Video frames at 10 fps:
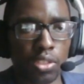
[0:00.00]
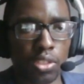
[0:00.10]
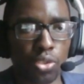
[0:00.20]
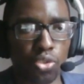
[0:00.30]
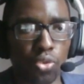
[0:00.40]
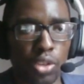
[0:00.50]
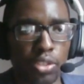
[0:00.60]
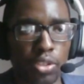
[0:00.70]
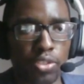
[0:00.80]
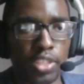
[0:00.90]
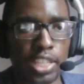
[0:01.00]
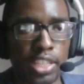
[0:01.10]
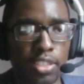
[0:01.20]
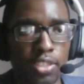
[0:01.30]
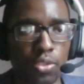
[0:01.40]
They're trying their
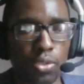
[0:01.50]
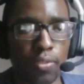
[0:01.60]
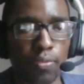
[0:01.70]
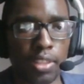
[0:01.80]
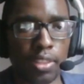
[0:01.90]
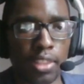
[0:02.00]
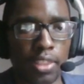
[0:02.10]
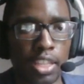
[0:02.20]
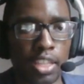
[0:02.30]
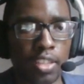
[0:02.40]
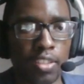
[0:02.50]
dangest to defeat that thing,